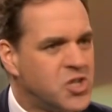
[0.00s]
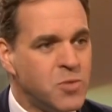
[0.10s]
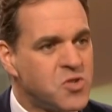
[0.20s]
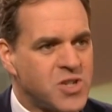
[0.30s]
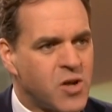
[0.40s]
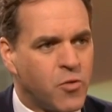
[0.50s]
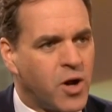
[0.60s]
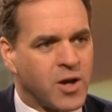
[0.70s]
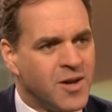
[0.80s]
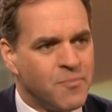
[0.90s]
She was dead
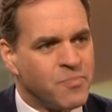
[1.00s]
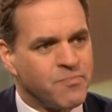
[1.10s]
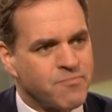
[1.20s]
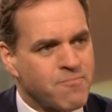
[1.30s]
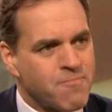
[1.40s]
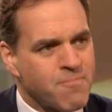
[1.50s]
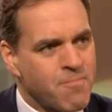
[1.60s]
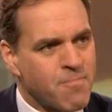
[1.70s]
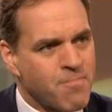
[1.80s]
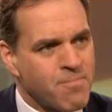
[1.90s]
right. Okay,
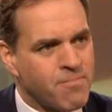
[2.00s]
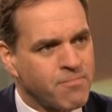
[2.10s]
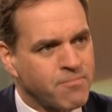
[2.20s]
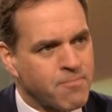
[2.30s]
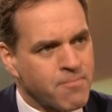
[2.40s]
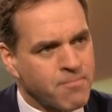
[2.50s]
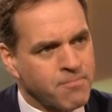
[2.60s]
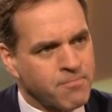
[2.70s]
Niall, you say that.